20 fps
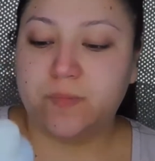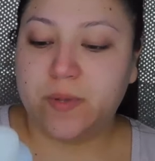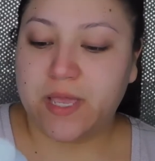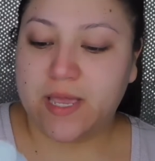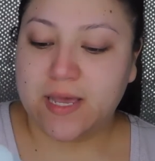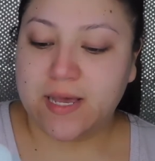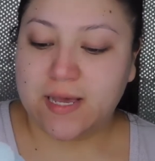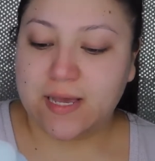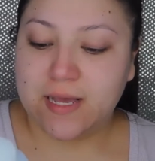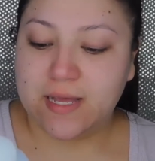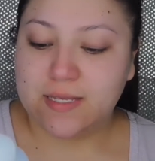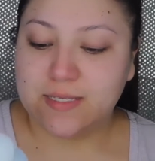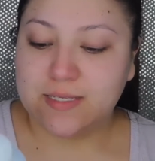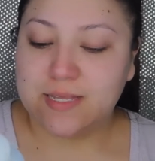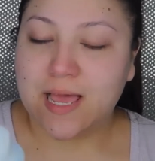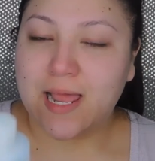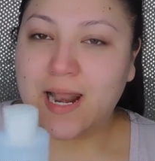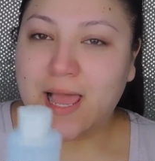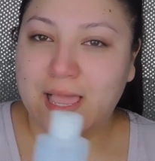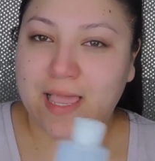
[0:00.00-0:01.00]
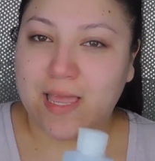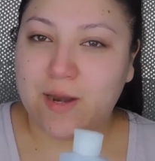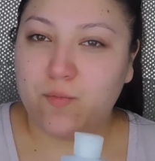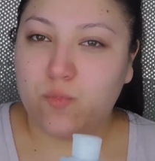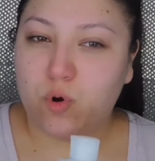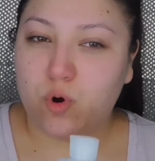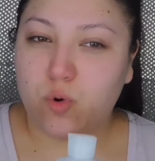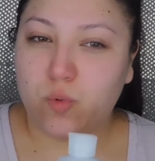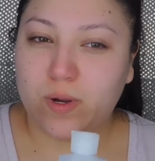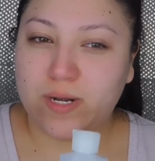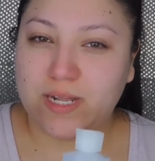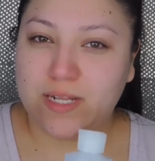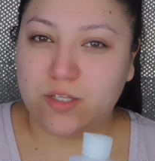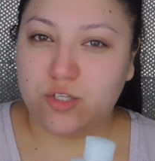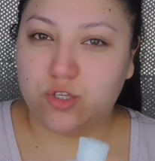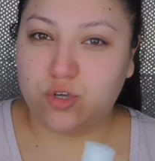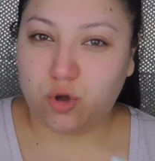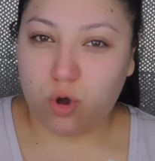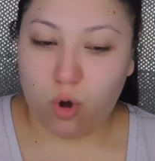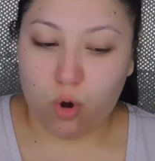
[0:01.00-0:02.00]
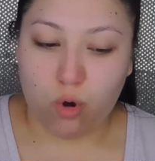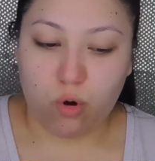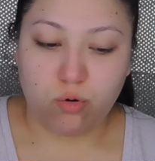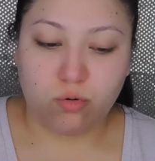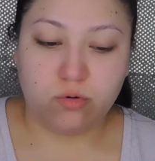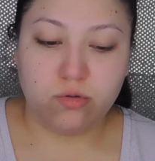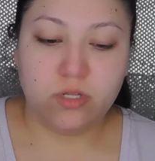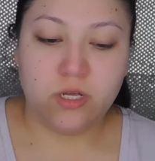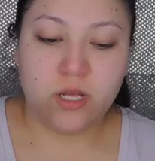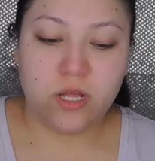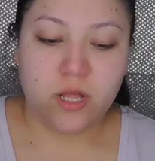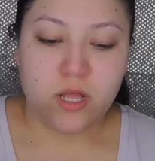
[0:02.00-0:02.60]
because I like it more when it's cold.